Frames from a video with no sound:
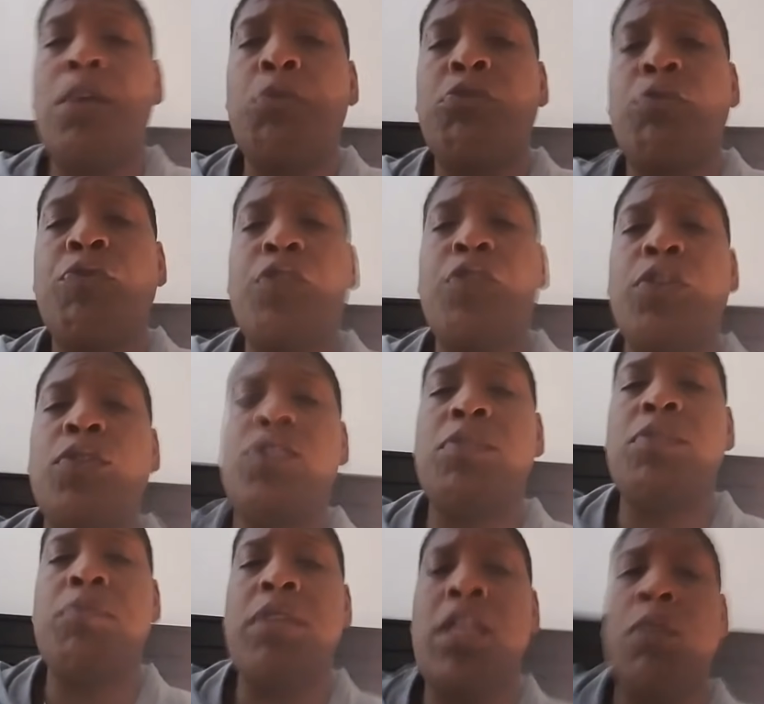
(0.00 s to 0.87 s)
was revealed
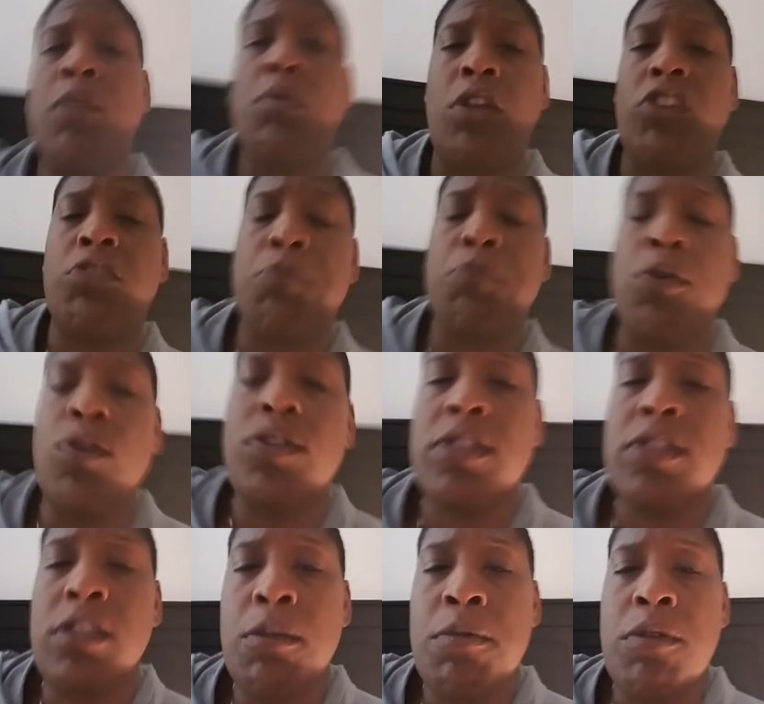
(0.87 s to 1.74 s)
to me when I spoke
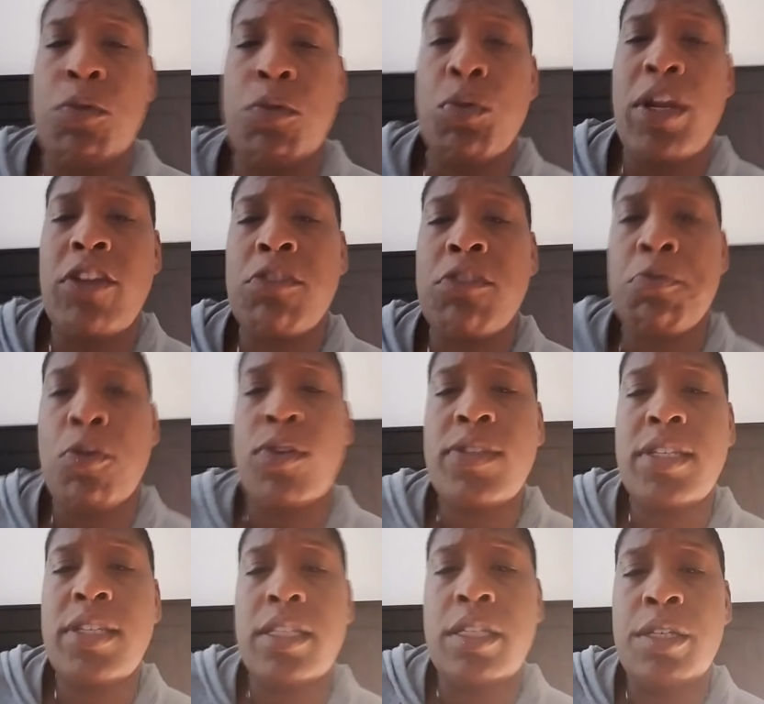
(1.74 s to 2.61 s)
to
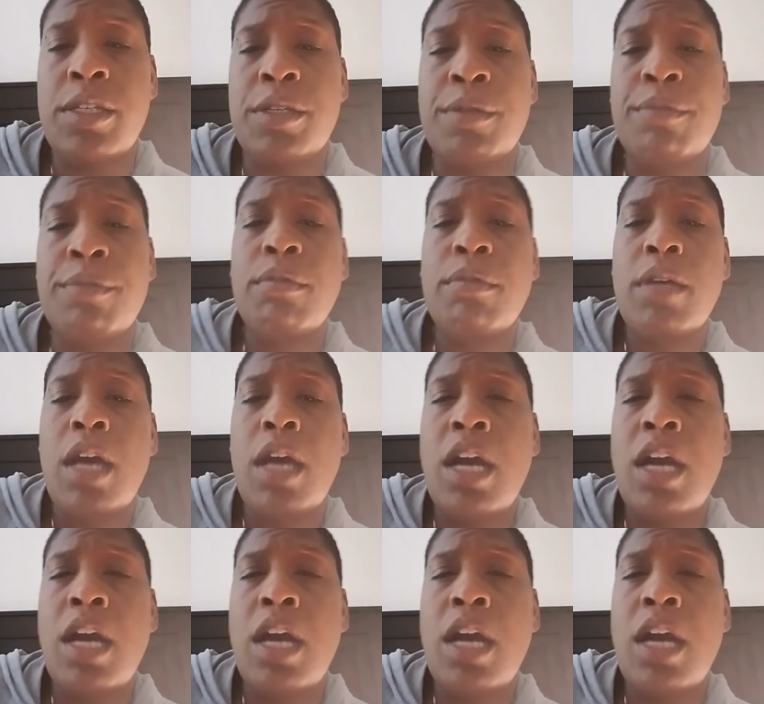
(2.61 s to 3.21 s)
them,